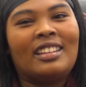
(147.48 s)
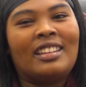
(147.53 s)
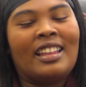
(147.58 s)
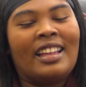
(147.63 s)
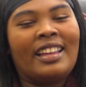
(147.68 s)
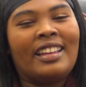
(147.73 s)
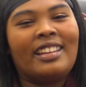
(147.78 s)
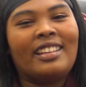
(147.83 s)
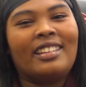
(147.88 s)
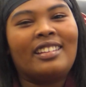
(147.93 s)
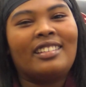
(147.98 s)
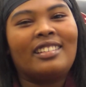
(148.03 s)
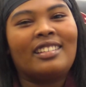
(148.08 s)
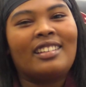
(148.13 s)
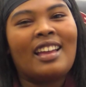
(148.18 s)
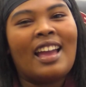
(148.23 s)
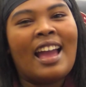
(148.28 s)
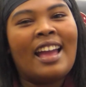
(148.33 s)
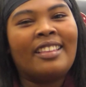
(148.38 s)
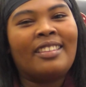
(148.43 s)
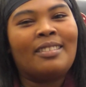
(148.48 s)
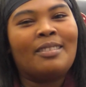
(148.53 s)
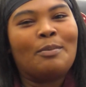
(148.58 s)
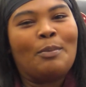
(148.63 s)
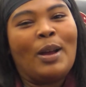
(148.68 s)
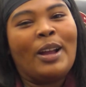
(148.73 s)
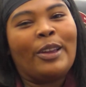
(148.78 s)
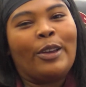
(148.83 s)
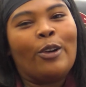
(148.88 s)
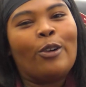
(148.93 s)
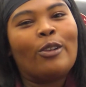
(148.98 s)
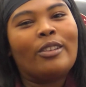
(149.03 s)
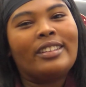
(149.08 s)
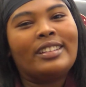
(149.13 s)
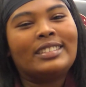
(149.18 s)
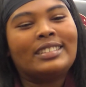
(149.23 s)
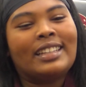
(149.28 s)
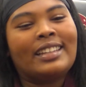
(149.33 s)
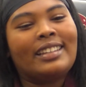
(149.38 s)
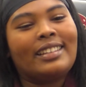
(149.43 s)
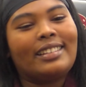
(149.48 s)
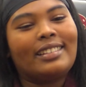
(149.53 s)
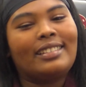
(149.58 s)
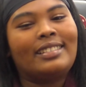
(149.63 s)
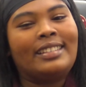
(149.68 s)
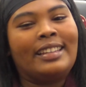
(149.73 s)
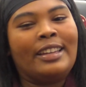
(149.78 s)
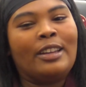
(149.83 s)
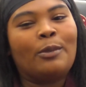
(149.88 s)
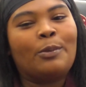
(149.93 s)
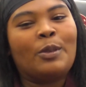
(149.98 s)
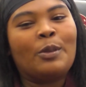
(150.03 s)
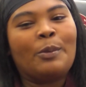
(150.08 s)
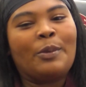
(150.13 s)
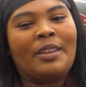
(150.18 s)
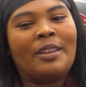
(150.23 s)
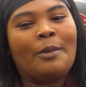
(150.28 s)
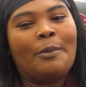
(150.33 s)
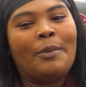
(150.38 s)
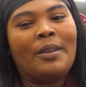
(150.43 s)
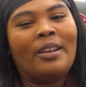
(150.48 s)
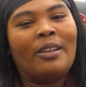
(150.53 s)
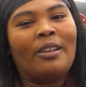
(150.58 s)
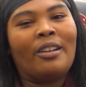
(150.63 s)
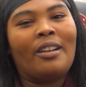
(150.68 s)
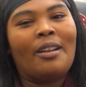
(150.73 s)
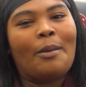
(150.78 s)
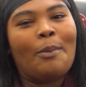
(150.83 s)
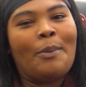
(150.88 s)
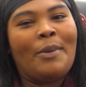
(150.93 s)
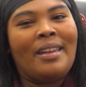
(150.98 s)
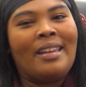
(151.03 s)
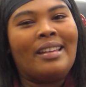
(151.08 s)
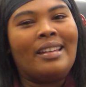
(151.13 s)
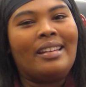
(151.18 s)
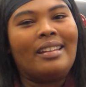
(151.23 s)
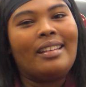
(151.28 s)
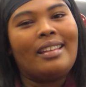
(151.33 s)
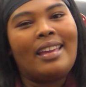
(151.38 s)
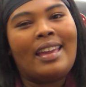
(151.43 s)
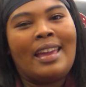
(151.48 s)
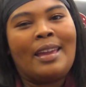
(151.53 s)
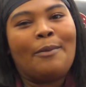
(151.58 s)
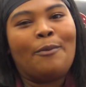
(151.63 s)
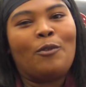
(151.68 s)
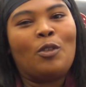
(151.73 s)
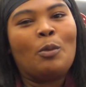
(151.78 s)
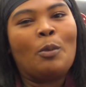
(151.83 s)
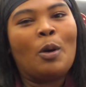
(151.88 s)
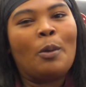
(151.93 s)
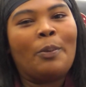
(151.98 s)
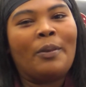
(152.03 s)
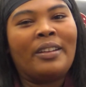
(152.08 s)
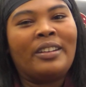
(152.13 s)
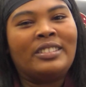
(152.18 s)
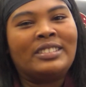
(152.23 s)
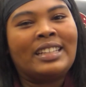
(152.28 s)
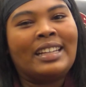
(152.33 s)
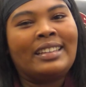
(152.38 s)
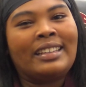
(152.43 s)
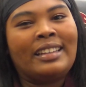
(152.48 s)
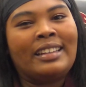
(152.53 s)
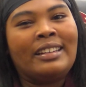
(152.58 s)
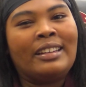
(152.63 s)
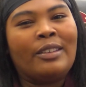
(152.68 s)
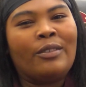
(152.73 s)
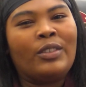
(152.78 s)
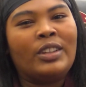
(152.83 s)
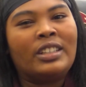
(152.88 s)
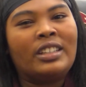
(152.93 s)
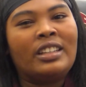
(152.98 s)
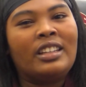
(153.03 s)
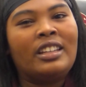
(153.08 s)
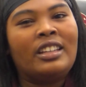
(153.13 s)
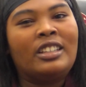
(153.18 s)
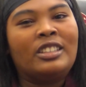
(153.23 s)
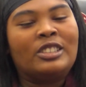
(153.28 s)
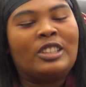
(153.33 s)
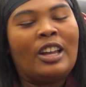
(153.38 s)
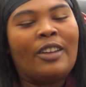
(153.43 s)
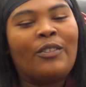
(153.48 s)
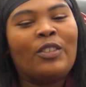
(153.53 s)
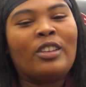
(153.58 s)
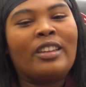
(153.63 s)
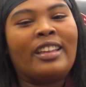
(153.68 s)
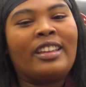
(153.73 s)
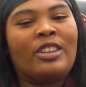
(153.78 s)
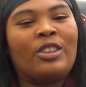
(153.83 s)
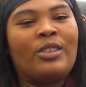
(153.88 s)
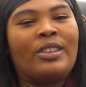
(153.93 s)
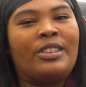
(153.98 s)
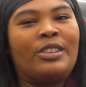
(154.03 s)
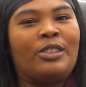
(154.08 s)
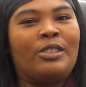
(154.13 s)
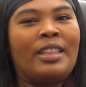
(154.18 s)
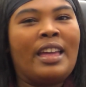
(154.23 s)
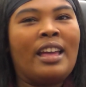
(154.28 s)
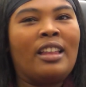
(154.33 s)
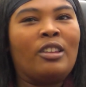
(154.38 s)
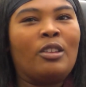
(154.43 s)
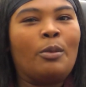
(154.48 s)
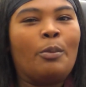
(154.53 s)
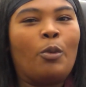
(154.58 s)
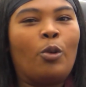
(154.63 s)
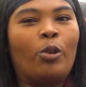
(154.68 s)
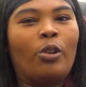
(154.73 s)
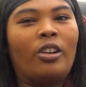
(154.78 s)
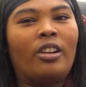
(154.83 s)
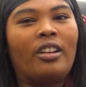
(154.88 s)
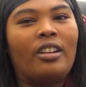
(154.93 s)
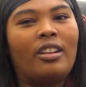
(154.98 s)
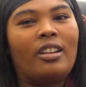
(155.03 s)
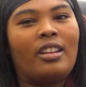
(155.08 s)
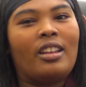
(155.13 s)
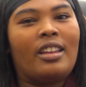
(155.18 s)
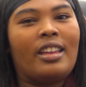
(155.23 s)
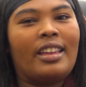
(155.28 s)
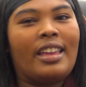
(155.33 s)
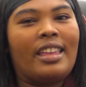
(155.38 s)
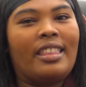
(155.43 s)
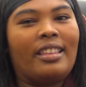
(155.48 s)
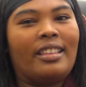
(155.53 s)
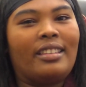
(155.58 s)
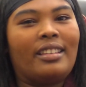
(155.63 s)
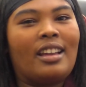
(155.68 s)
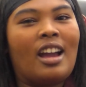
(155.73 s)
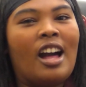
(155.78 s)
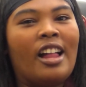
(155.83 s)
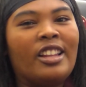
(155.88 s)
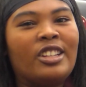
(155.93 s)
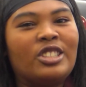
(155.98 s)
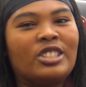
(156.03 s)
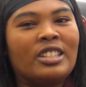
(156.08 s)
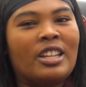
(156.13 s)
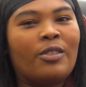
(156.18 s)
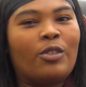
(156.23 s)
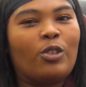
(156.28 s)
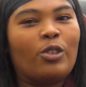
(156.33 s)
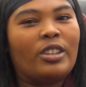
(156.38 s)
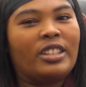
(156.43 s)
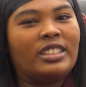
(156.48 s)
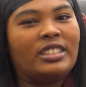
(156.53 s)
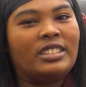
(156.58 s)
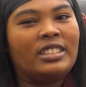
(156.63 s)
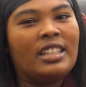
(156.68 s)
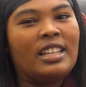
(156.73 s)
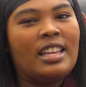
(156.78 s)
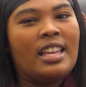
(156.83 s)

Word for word: Like, I, my goal is like to help them become better men and football players at the end of it. So I feel like you can do that a little more in college level because